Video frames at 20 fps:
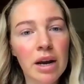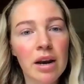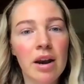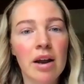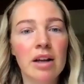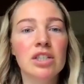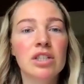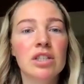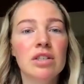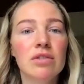And
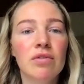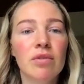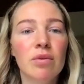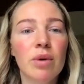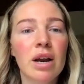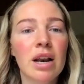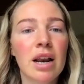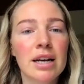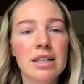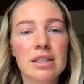I just
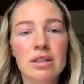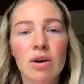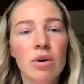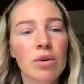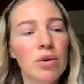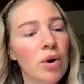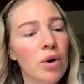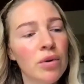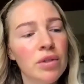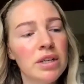realized, oh
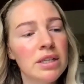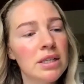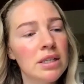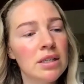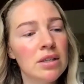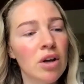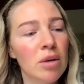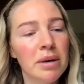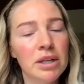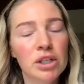no, this
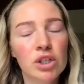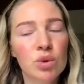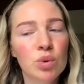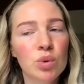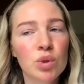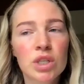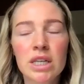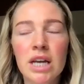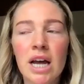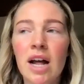is not my
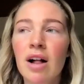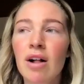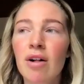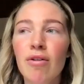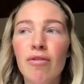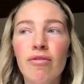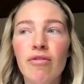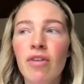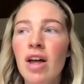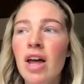true
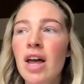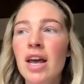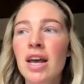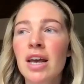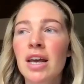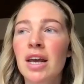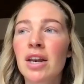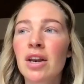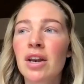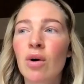self.
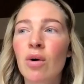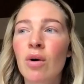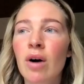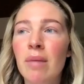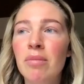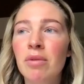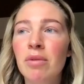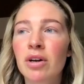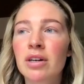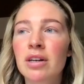You know,
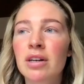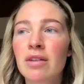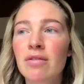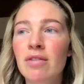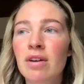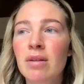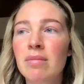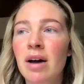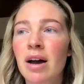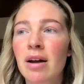I'm not
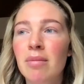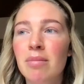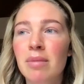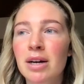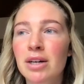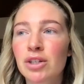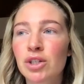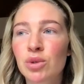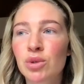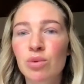living my,
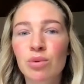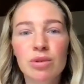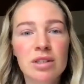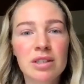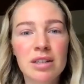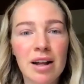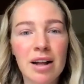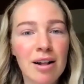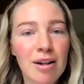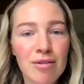my true
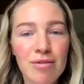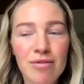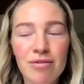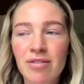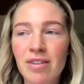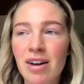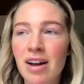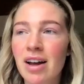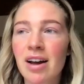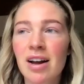self.
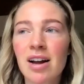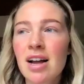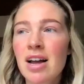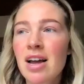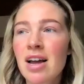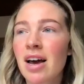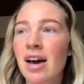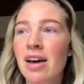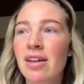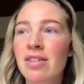Uh,
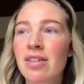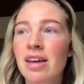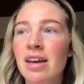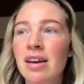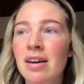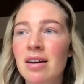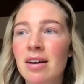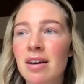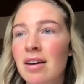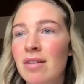I
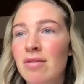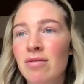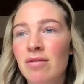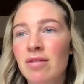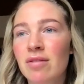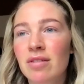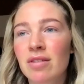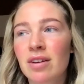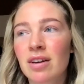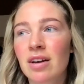think
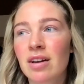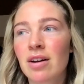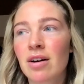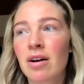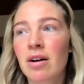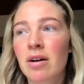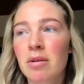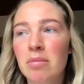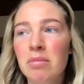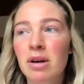even, you know,
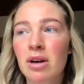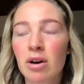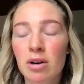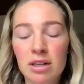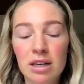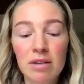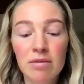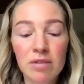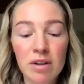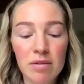because
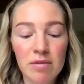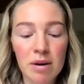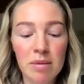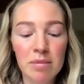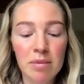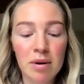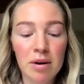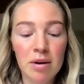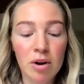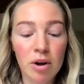even if
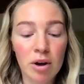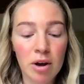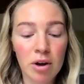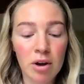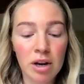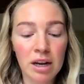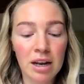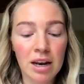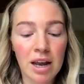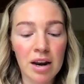I'm
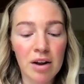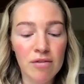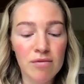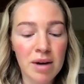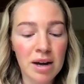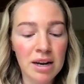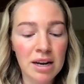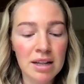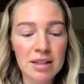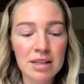earning a lot of
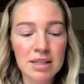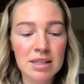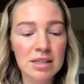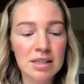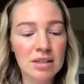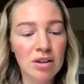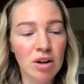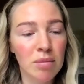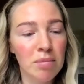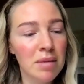money, this
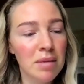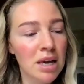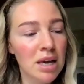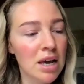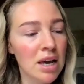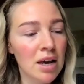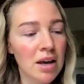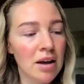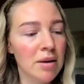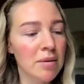is not
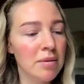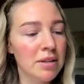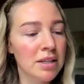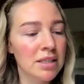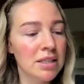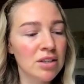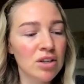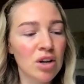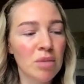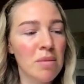me. Uh,
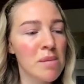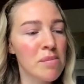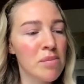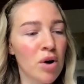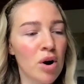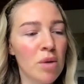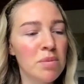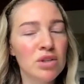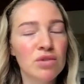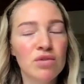this is not my
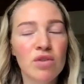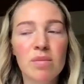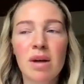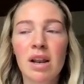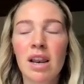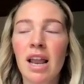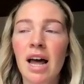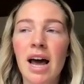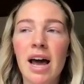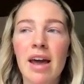purpose for my
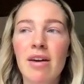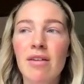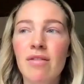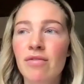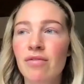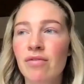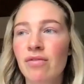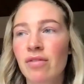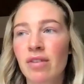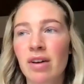life.
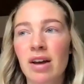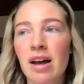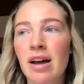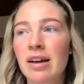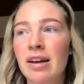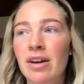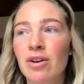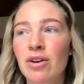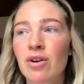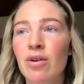Uh,
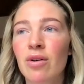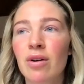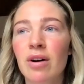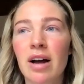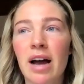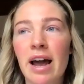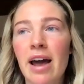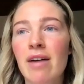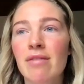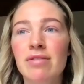you know,
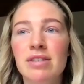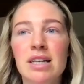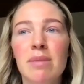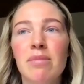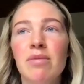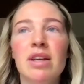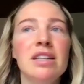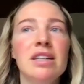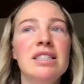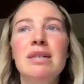I have
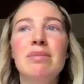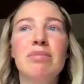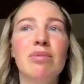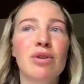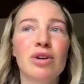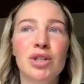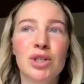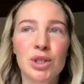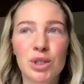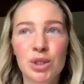something
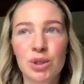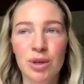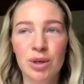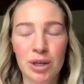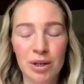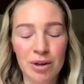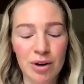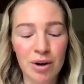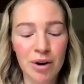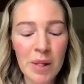deeper to do,
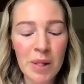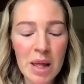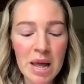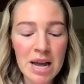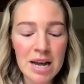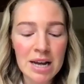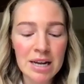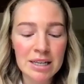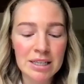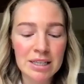you know.
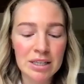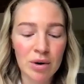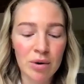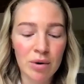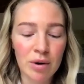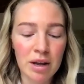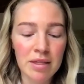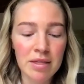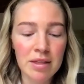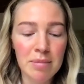
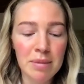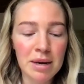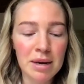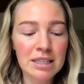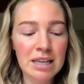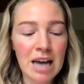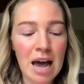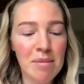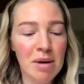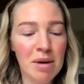So in the
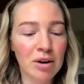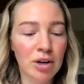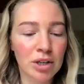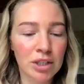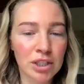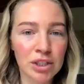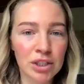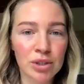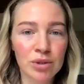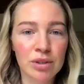meantime, I
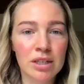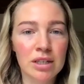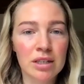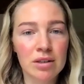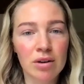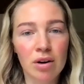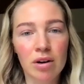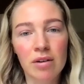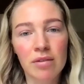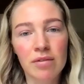got into
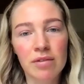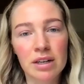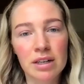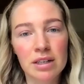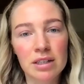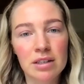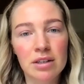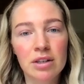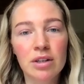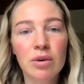this, all of
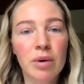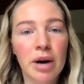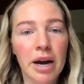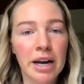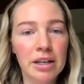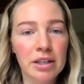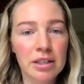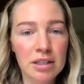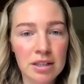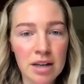this new
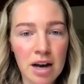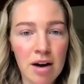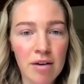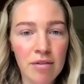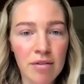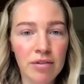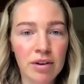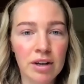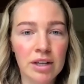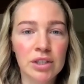age
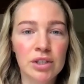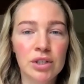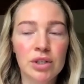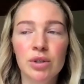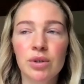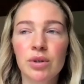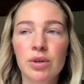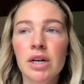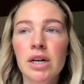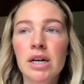stuff,
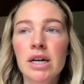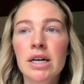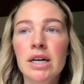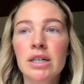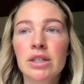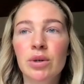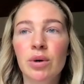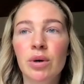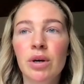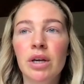into
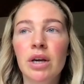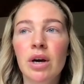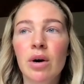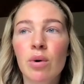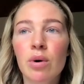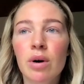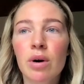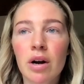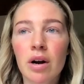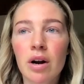doing
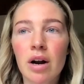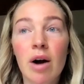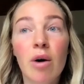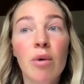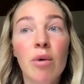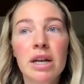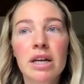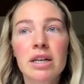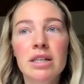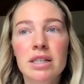yoga. I
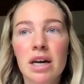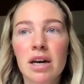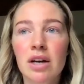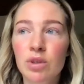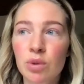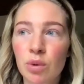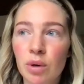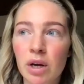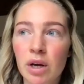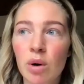already started
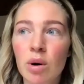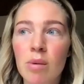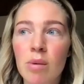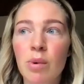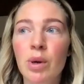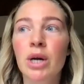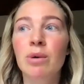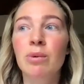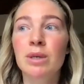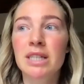doing yoga
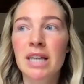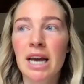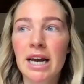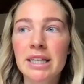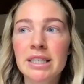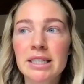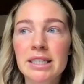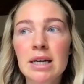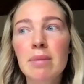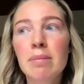when I was
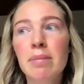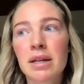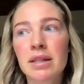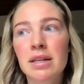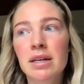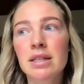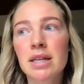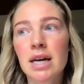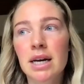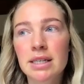eighteen, but
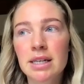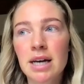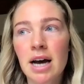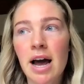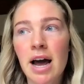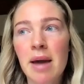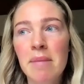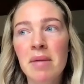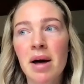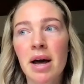in that
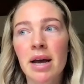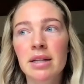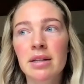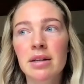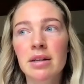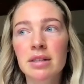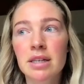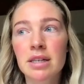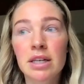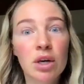time I
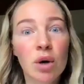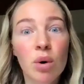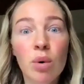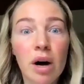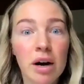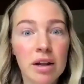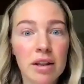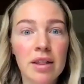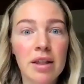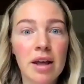did
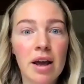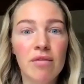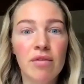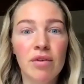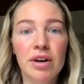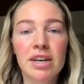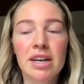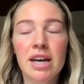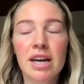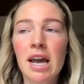yoga then
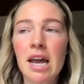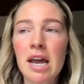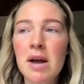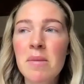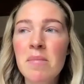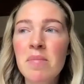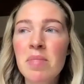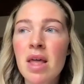every day.